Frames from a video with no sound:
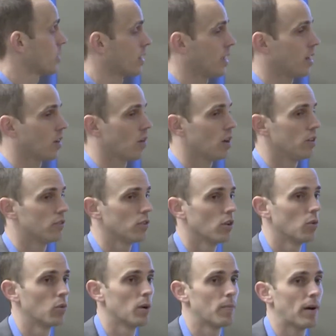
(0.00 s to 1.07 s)
They're getting ready
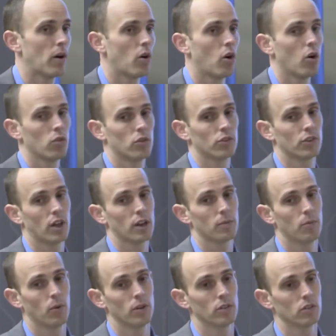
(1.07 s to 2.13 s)
to rip out all their
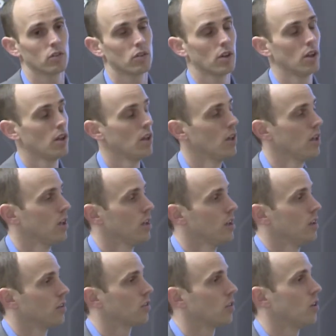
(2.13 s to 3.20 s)
SonicPoints.
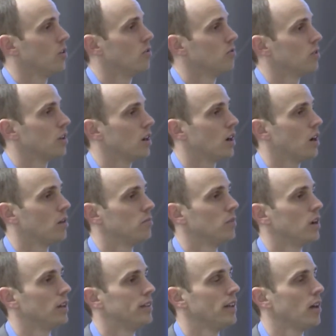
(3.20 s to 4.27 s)
So um,
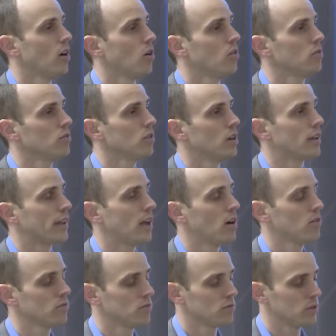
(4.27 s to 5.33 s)
a Dell
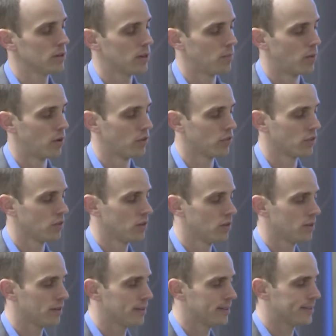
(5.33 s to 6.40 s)
account uh,
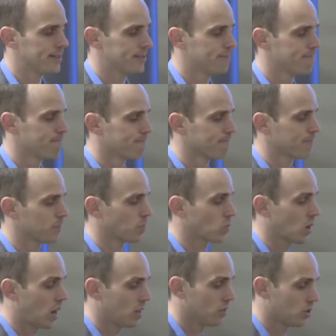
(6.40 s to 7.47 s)
person um,
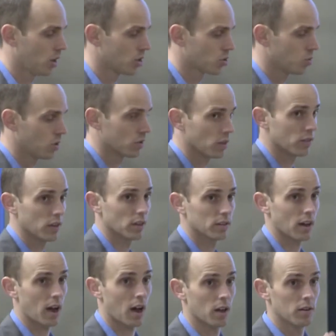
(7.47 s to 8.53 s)
got in touch with, I think,
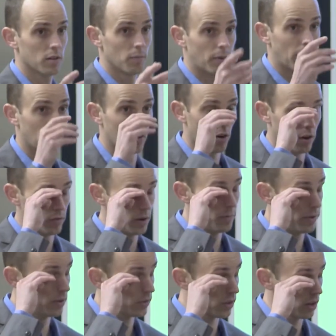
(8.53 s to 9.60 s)
Todd Barrett, our
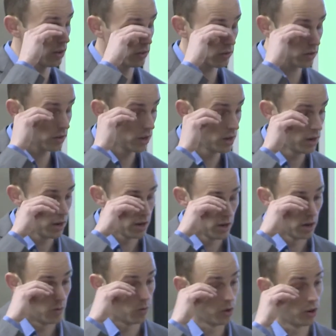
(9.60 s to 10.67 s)
VP of sales,
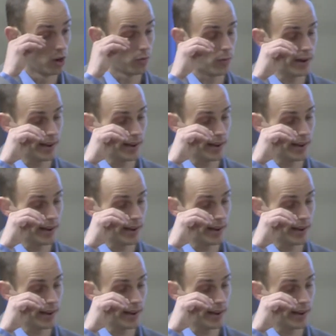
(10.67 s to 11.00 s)
wanted to know if